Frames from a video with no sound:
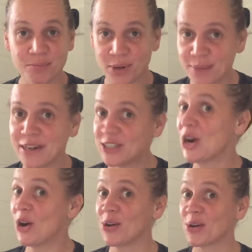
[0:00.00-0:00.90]
pretty much
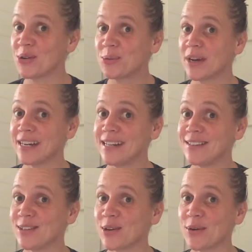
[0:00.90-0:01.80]
honed what
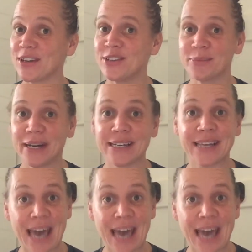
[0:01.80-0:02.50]
needs to go into my